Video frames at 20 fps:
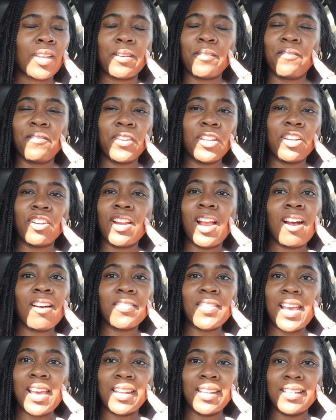figure
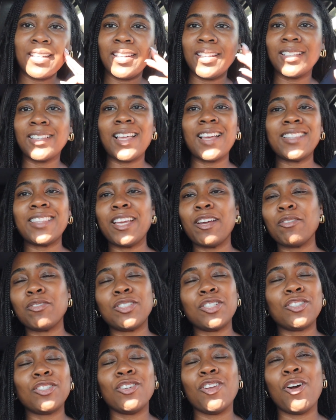out that ending. Like there was
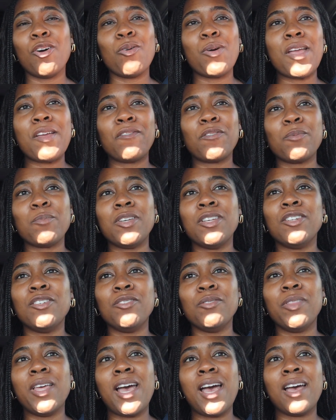just no way for me to
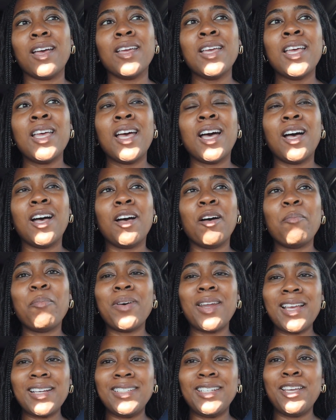do that.
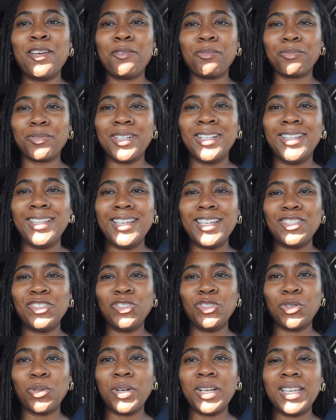But I did really
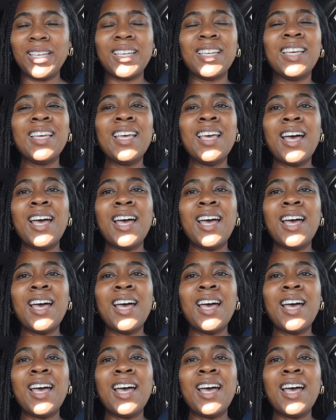enjoy it.